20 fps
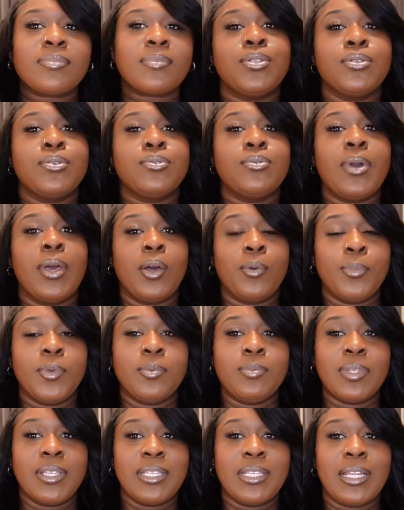To help
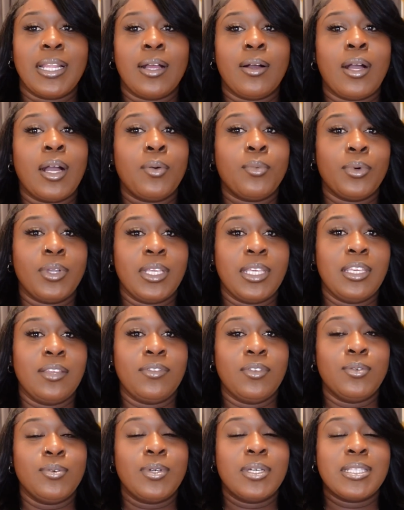you blend it out, I want to
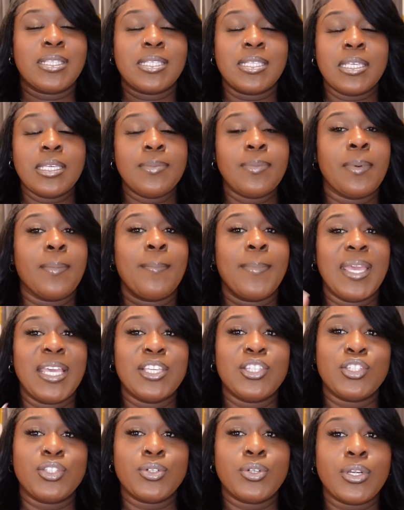give you a tip.
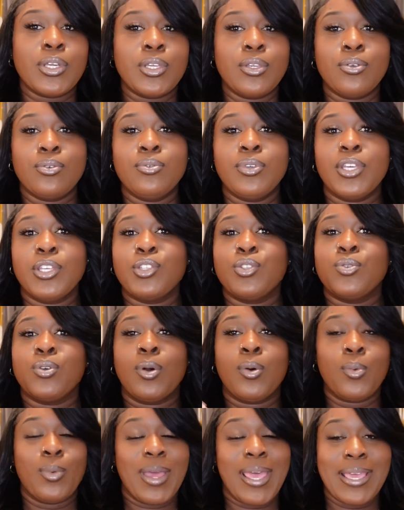Make sure you get you
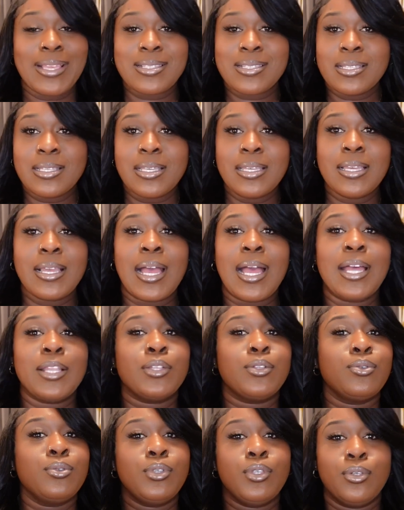a wax stick. I
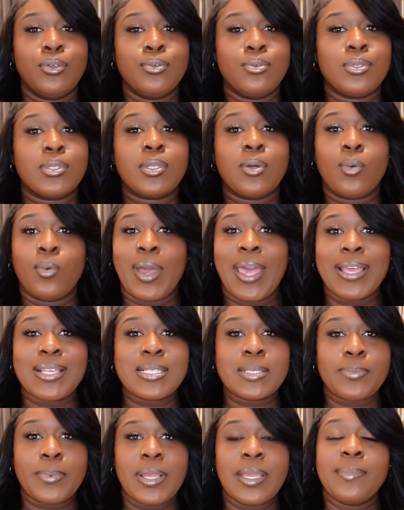do use the
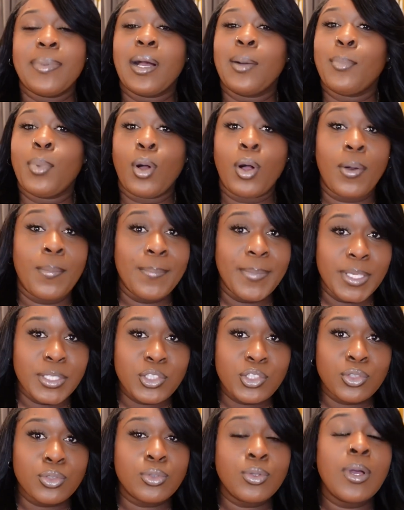wax spray by Paul
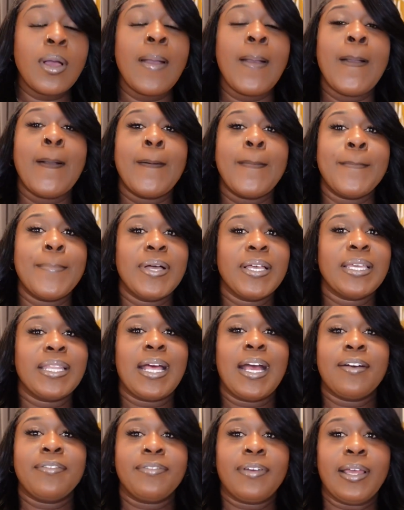Mitchell, but
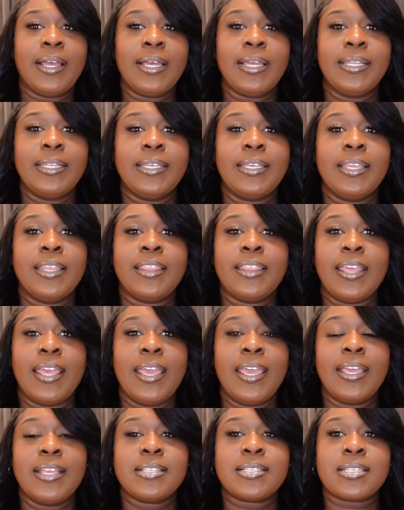I find it
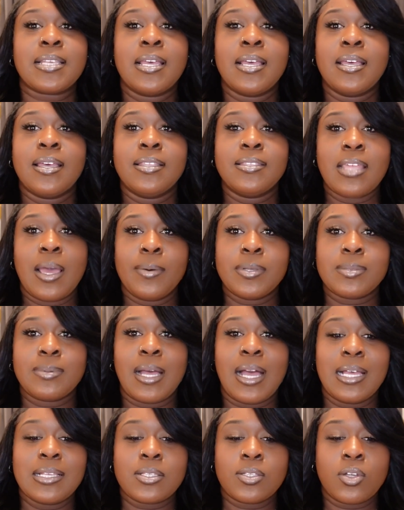that was
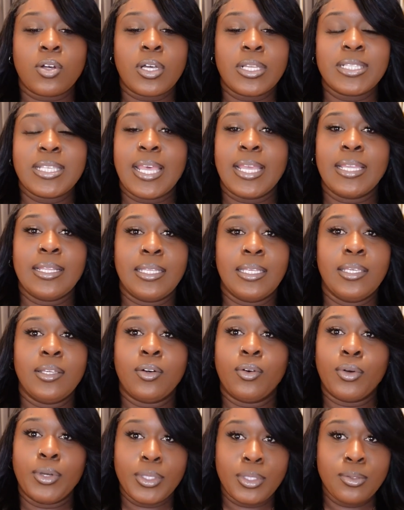when I saw a technique
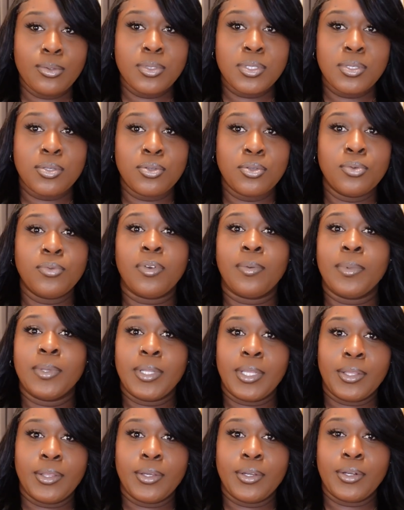on YouTube from
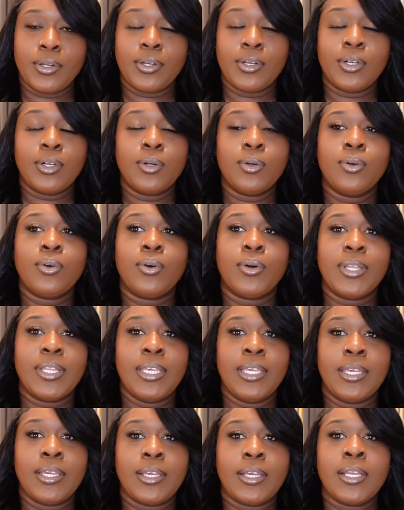another girl on
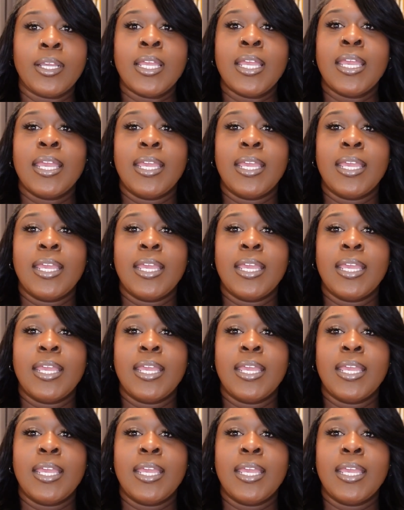here,